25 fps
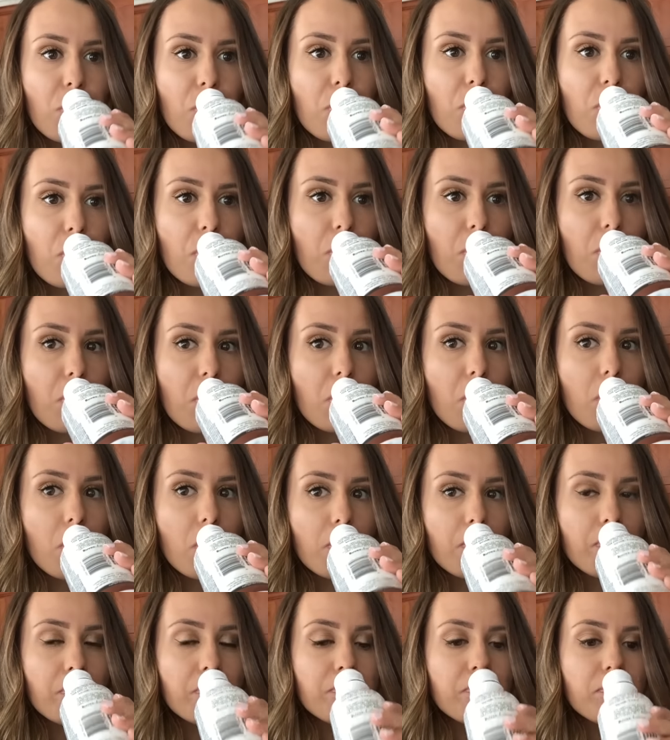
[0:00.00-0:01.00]

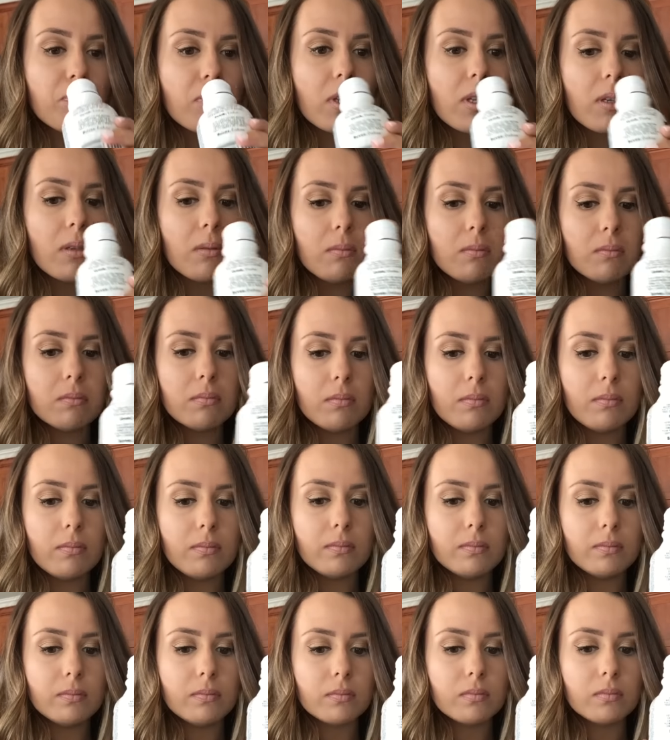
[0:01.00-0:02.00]

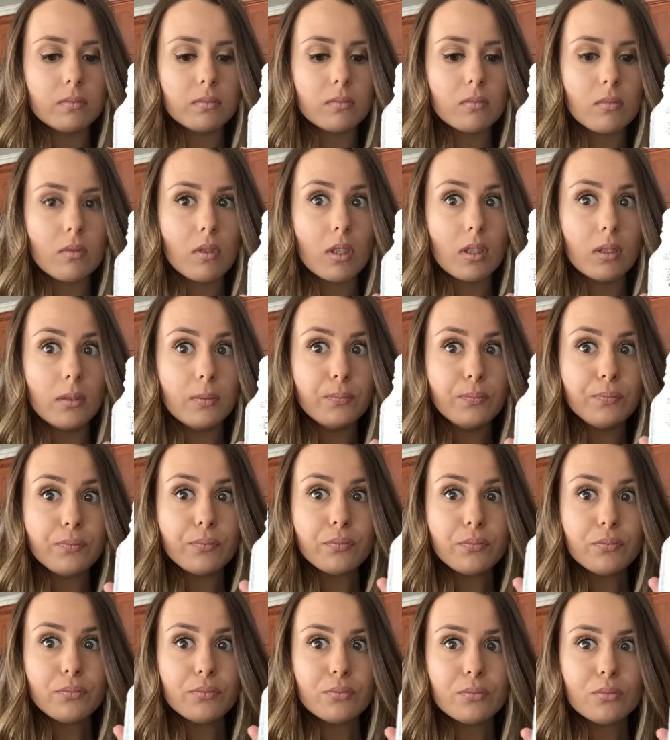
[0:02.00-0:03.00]

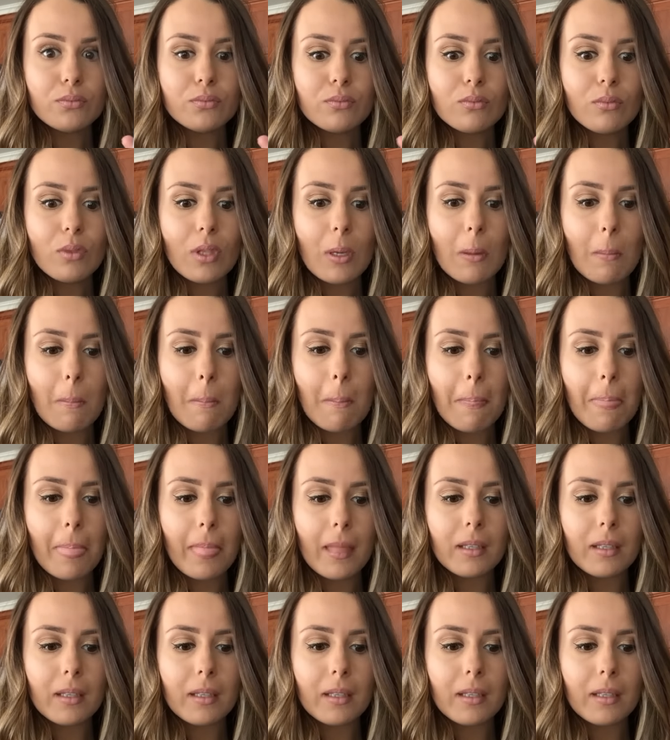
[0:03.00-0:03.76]
No one is speaking in this clip.